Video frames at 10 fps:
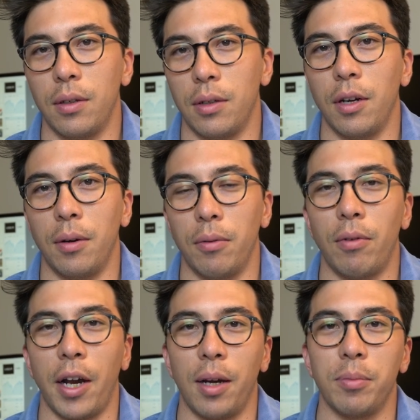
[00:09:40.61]
you know,
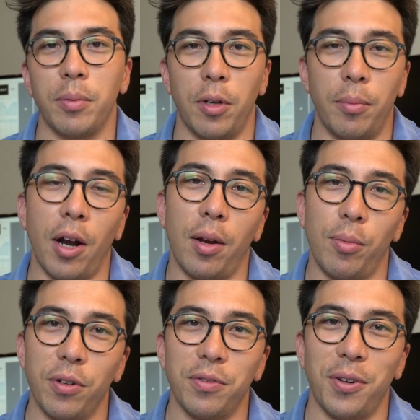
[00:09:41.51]
rack up some good brownie
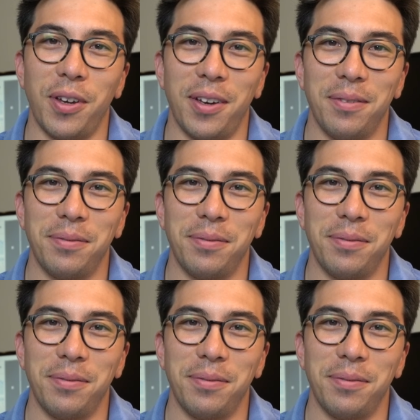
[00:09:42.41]
points for you.